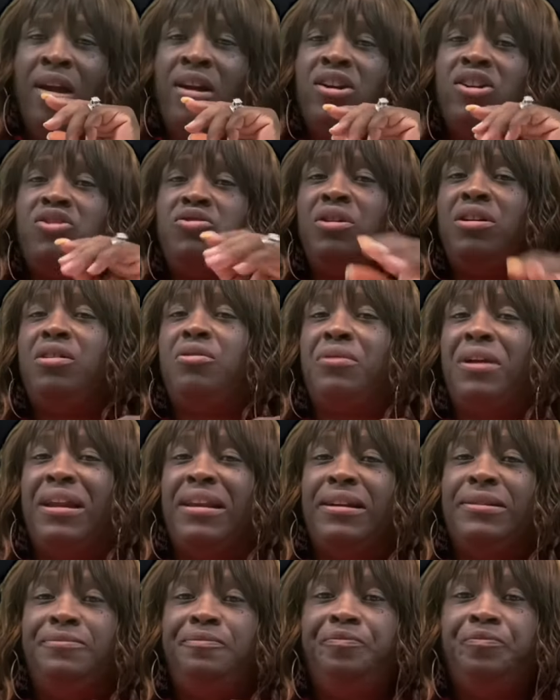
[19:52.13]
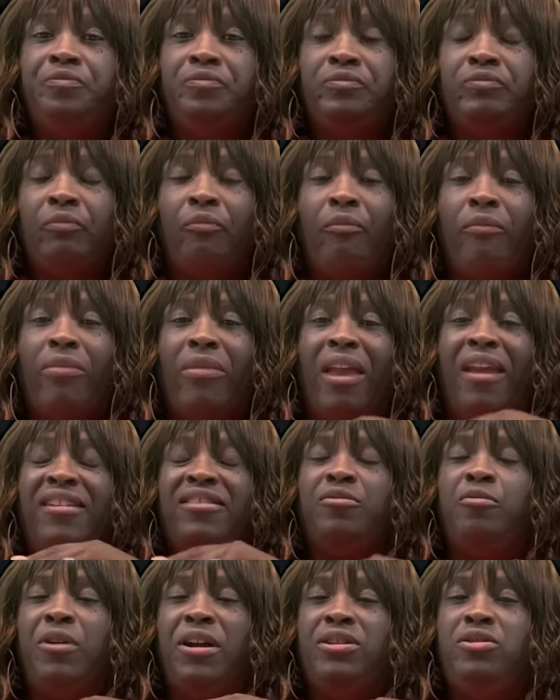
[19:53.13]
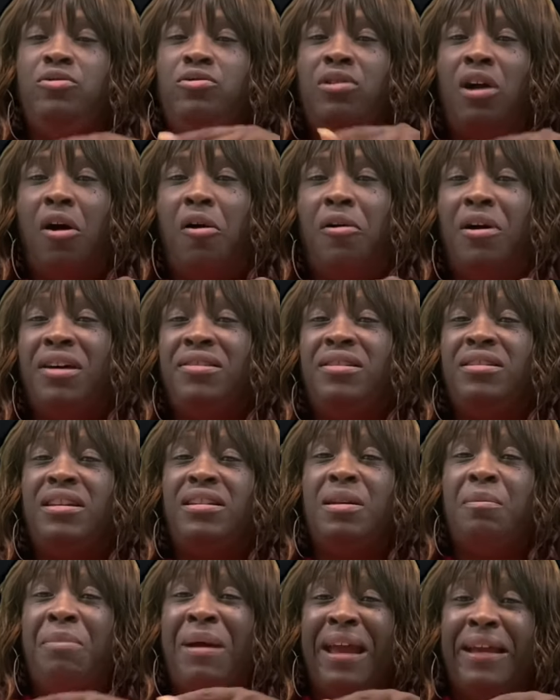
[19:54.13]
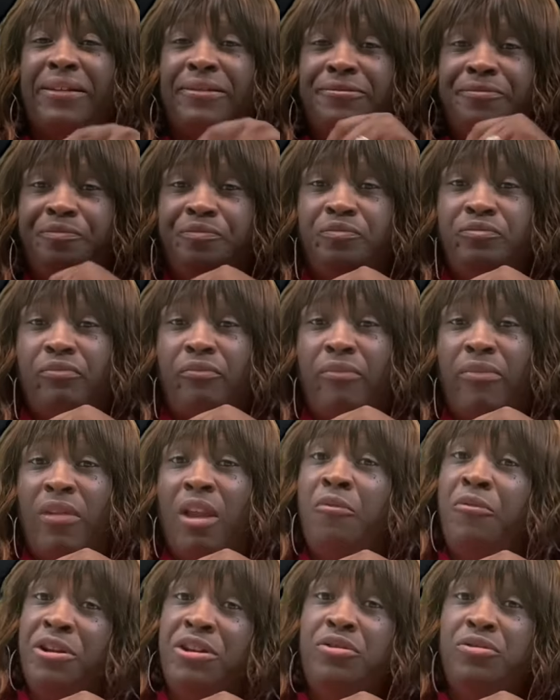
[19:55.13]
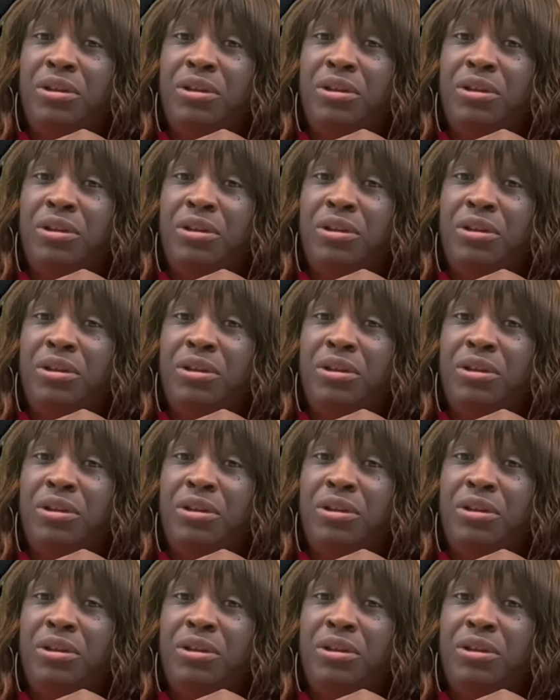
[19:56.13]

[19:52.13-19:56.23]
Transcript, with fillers: Street credit is where you go other than a bank when you